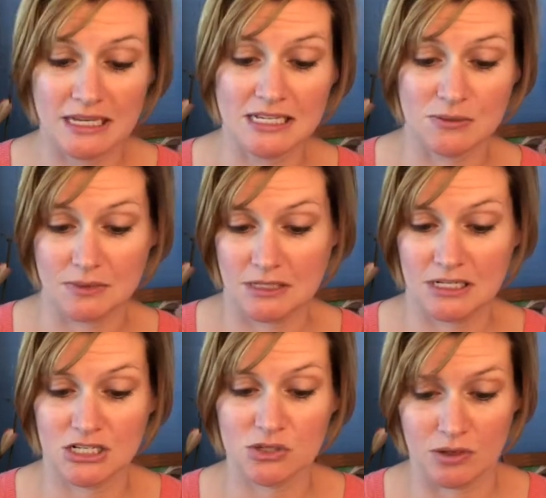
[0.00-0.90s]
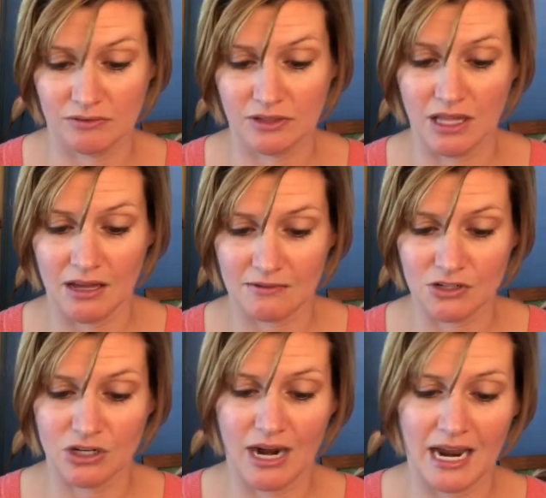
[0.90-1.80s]
is one that is sort of loved
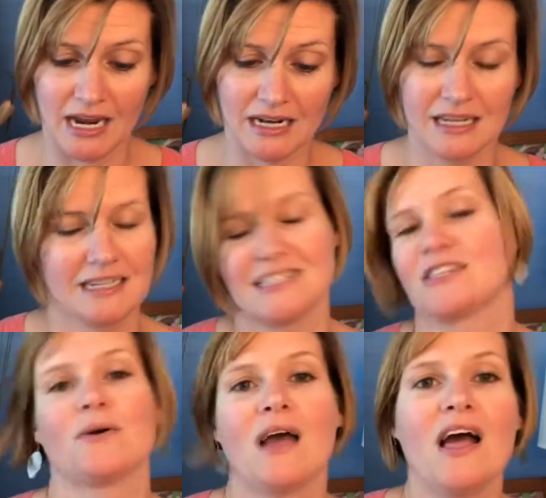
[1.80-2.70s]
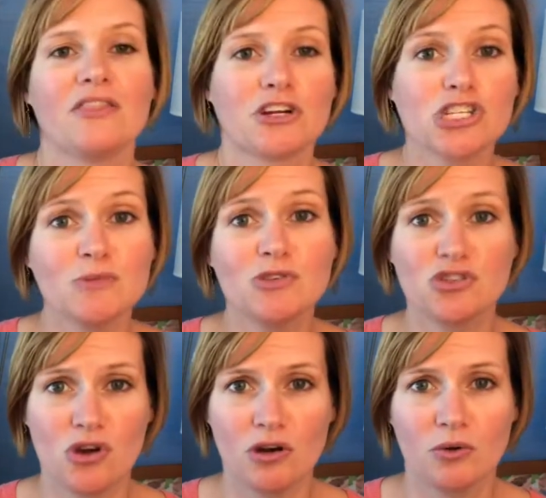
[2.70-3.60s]
or hated. So there's some
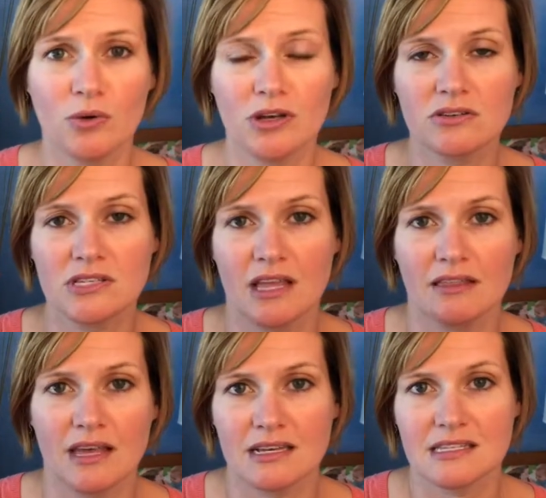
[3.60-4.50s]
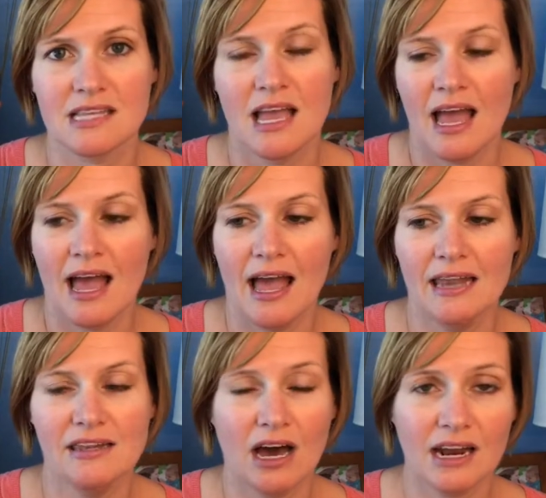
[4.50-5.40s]
strong oils in this,
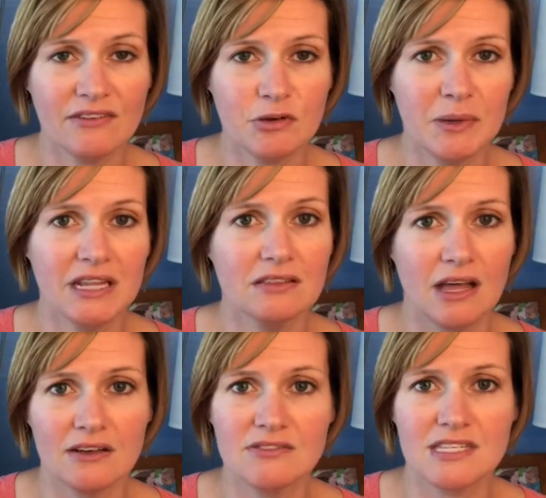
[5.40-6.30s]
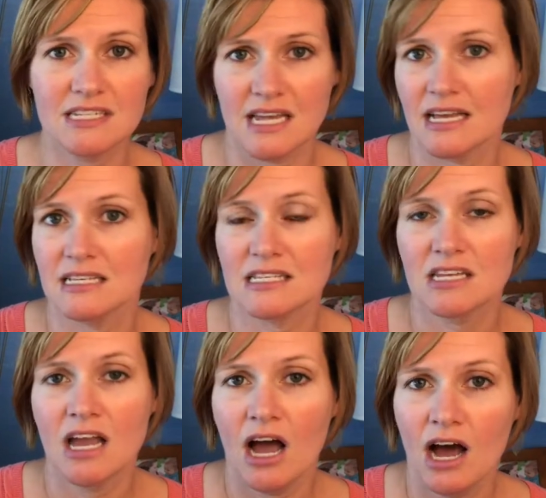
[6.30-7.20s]
and not everybody loves the
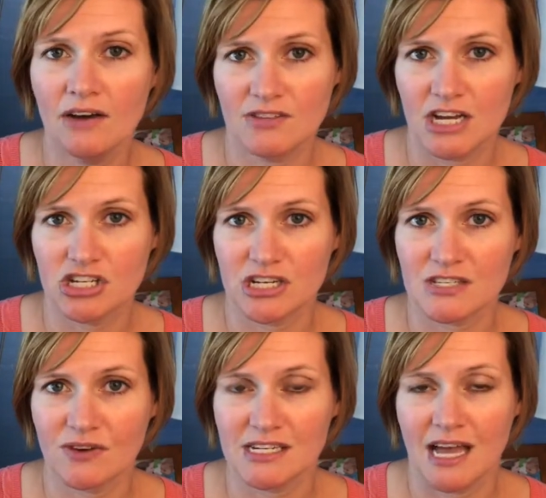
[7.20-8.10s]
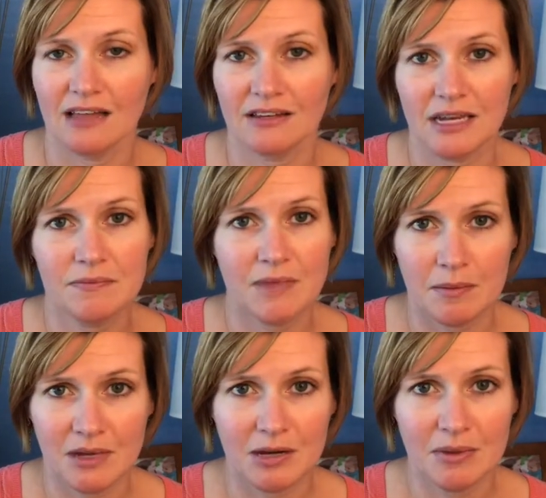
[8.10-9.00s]
taste of DiGize Vitality.
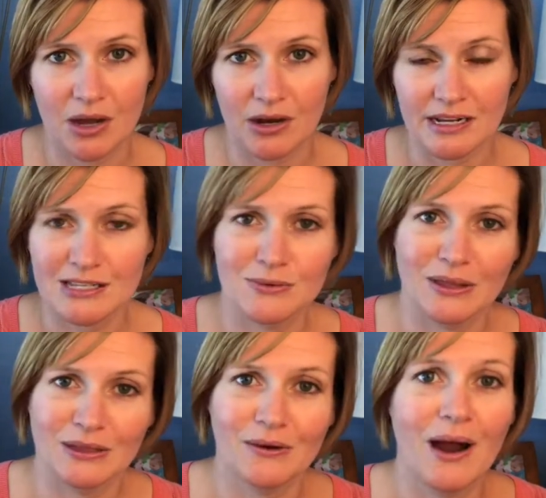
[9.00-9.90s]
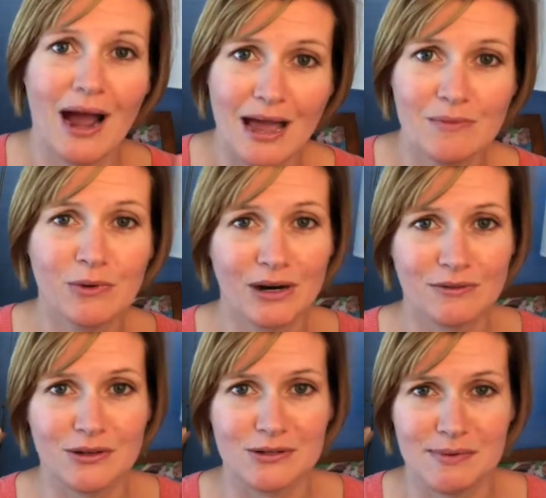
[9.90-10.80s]
I'm going to be honest with you. I am one
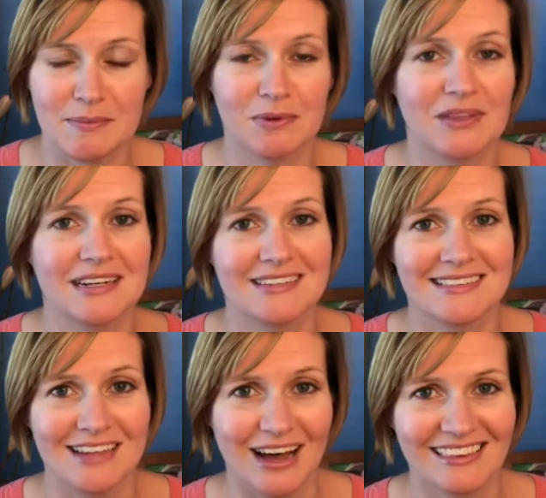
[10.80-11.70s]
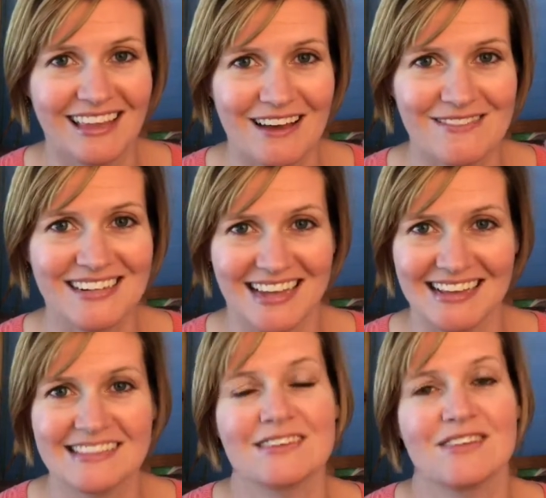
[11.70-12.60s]
of those people that does not love the
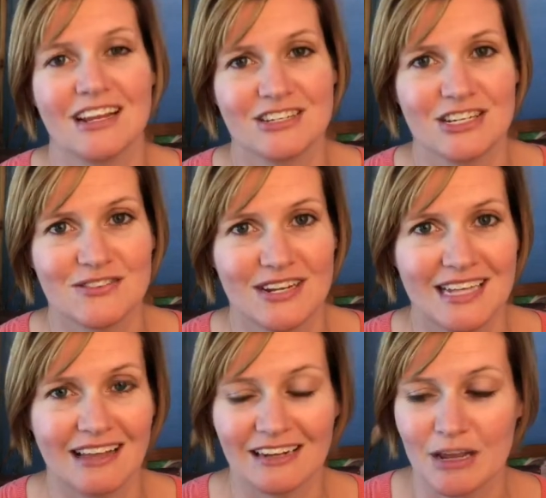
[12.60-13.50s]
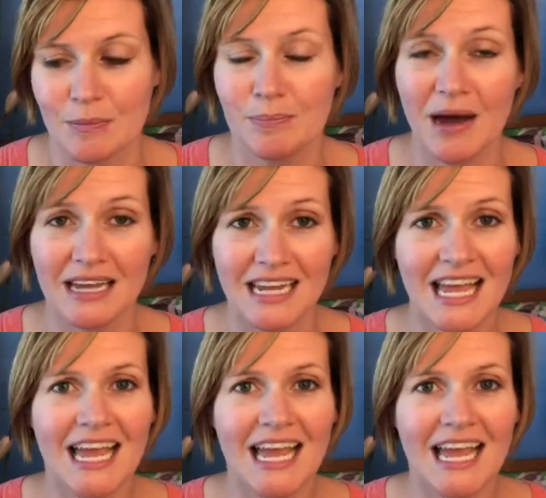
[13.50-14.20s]
taste of DiGize Vitality, but